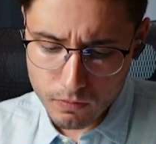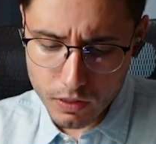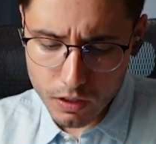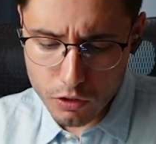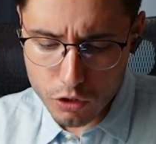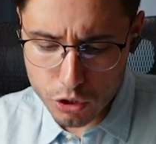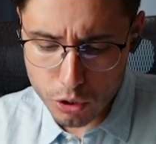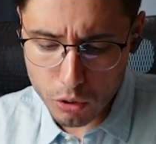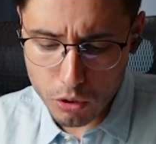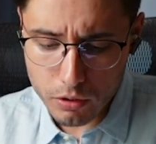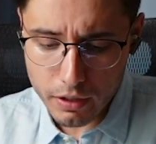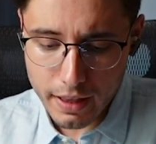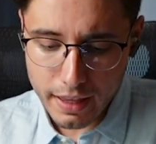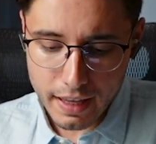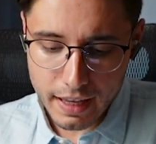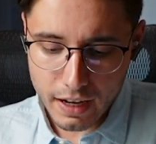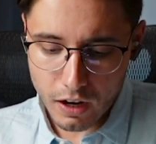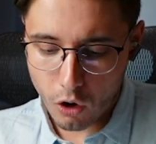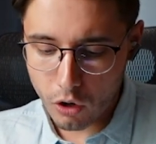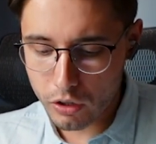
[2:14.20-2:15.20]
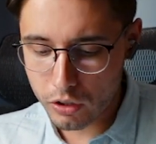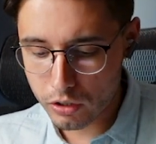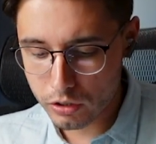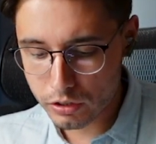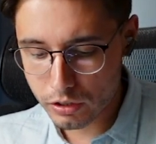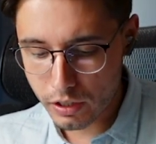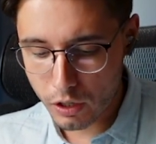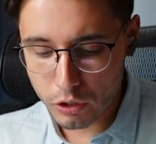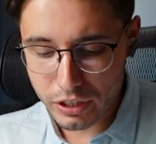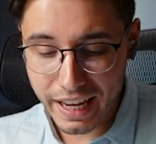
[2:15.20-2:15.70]
So
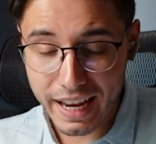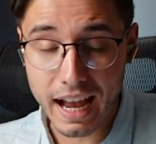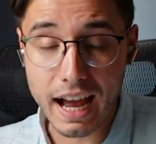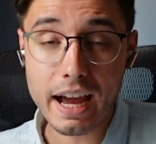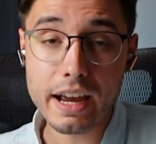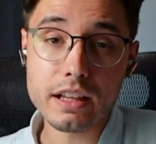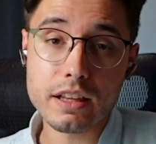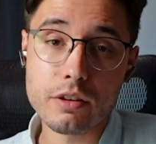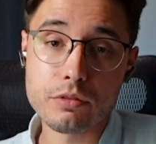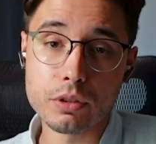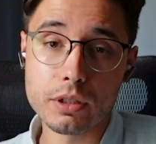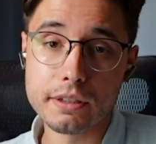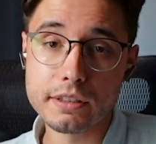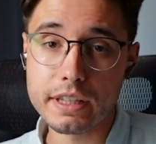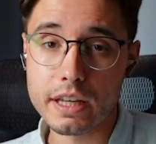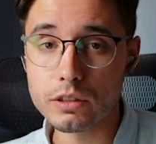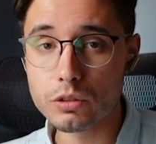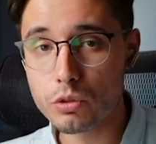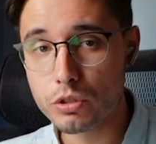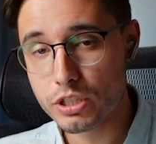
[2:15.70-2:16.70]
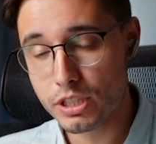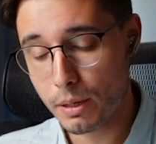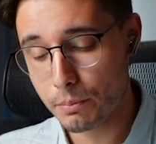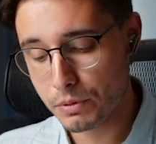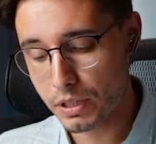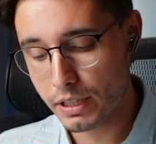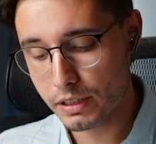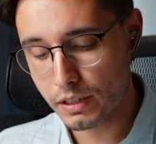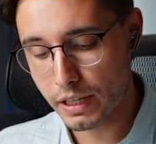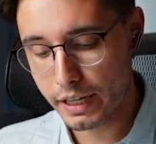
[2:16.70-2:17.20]
on a high level, it can look
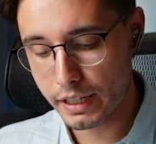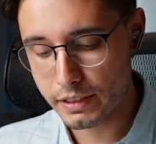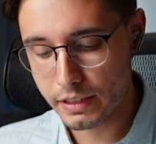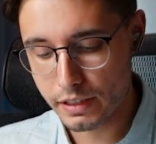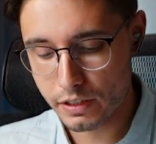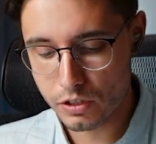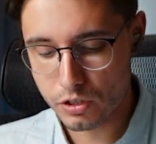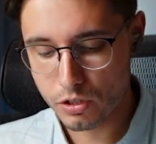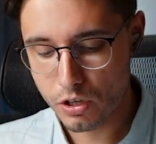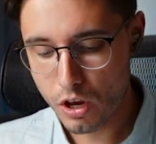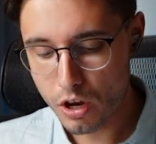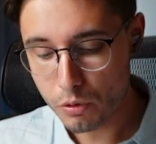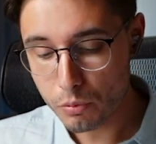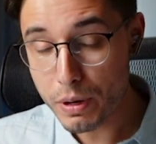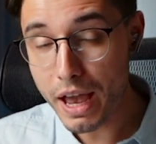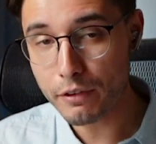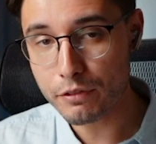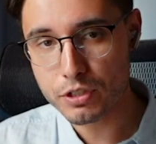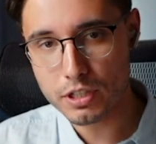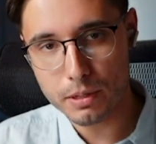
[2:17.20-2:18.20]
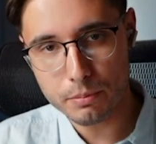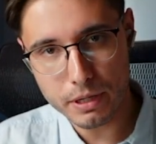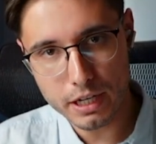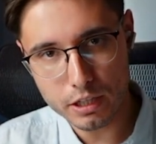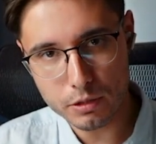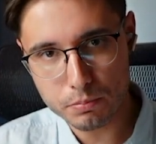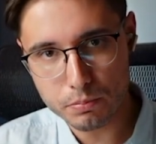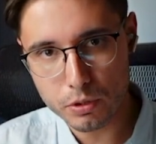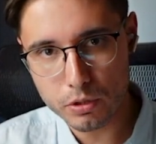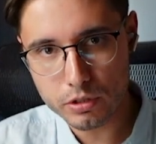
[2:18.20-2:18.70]
something like this. We have some
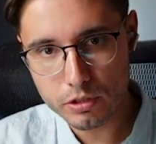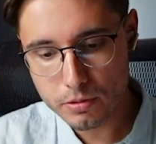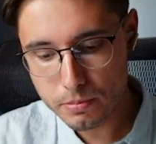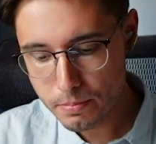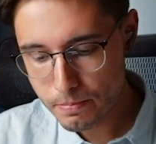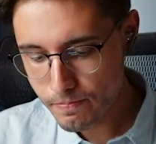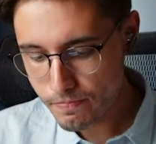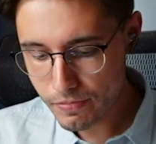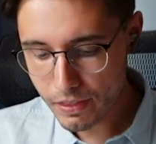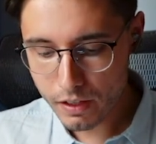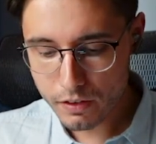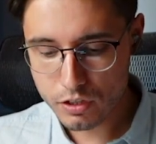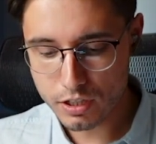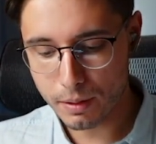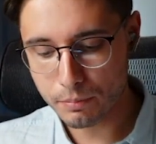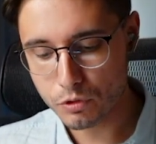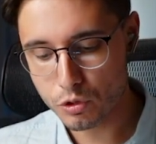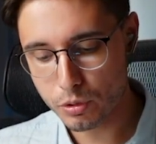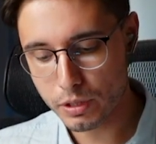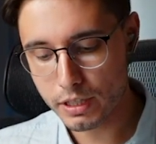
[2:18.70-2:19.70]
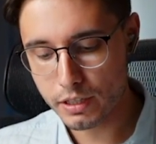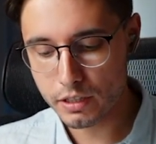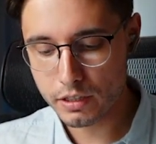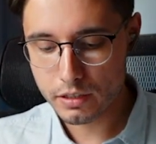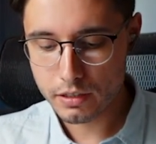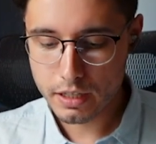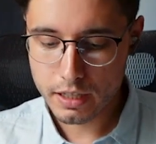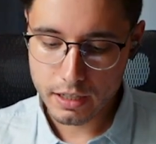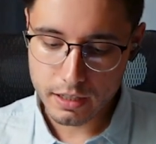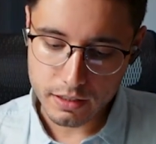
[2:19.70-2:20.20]
input, some
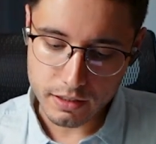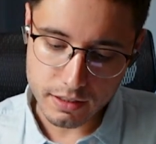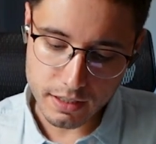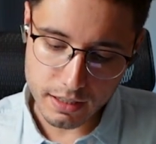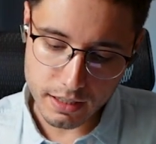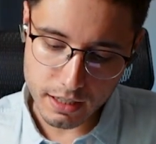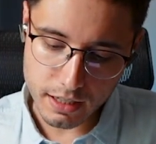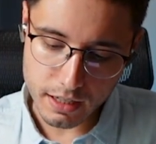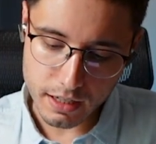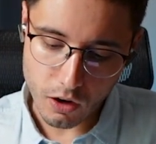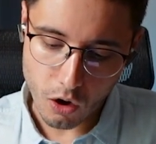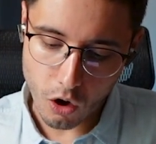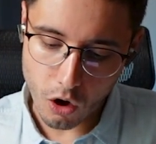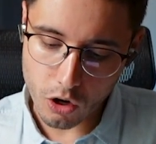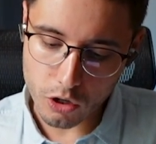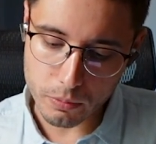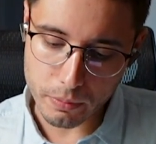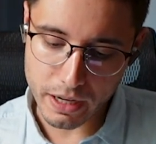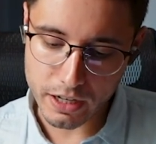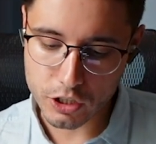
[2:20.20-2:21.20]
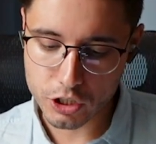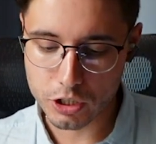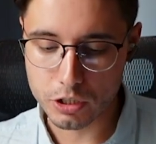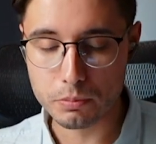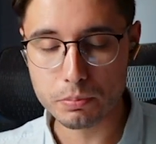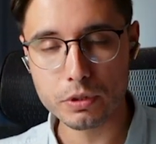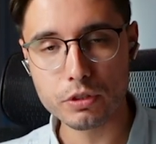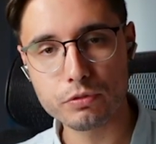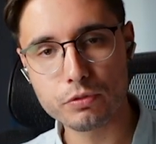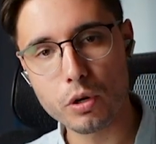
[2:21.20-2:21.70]
trigger. The automation
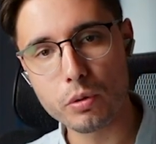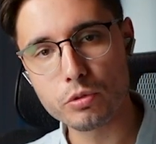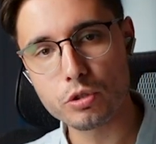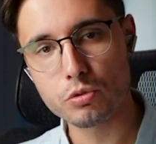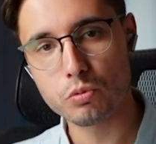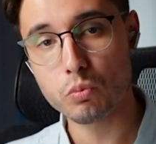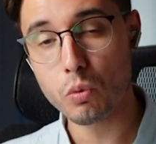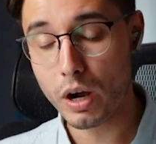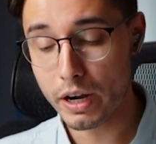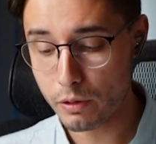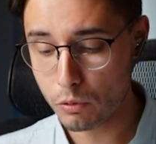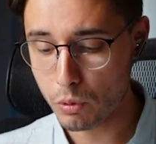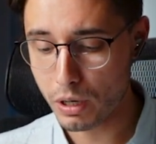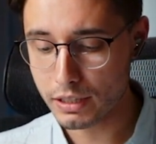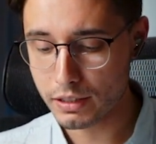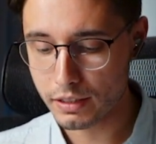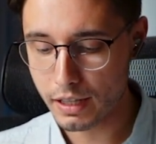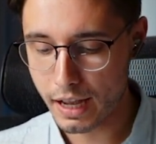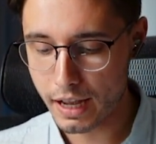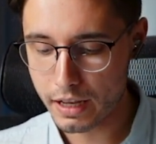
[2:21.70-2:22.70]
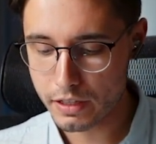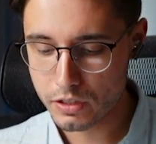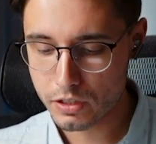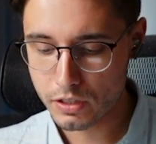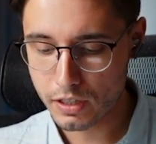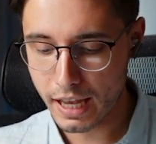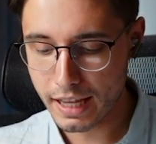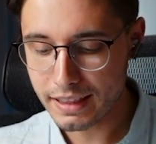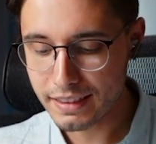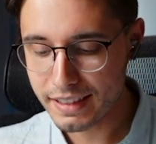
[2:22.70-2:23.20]
performs one task,
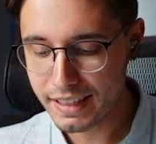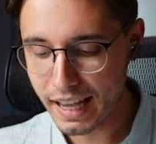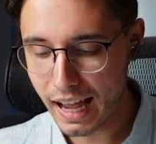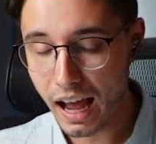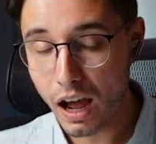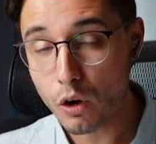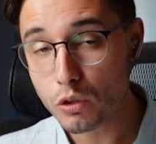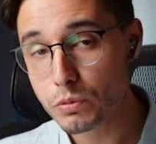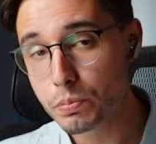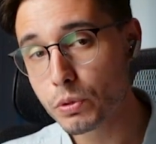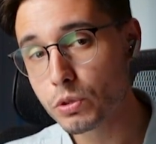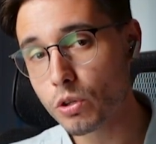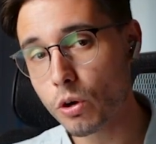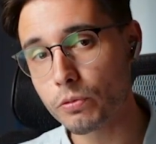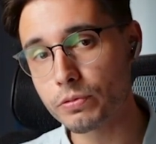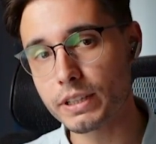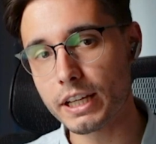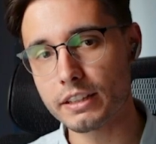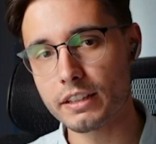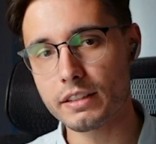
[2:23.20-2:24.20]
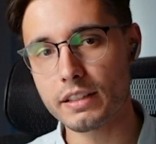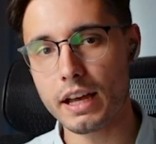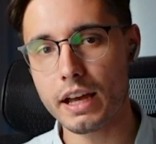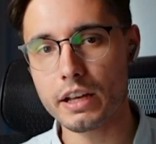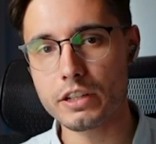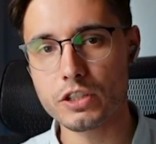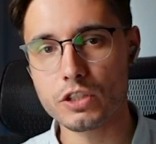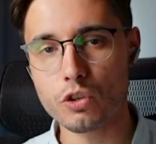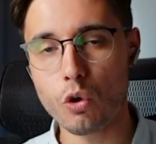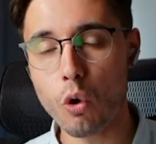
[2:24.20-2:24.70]
and the output of that
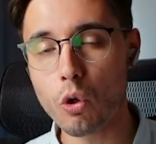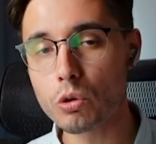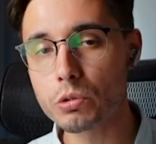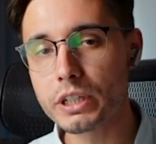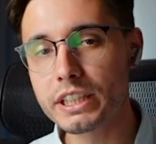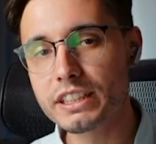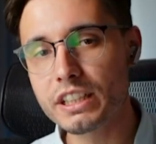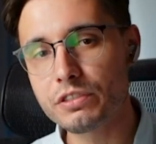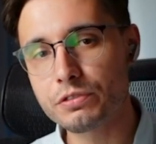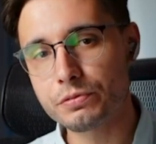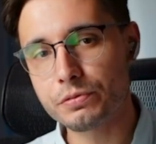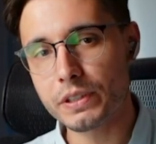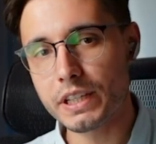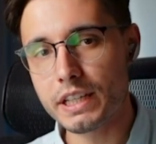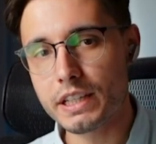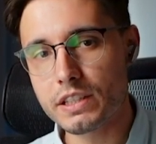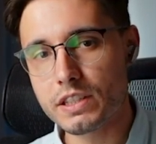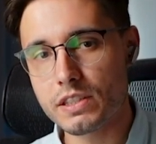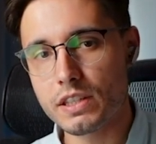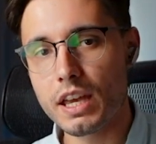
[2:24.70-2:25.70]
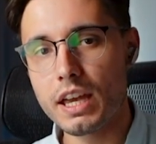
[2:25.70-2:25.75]
task already feeds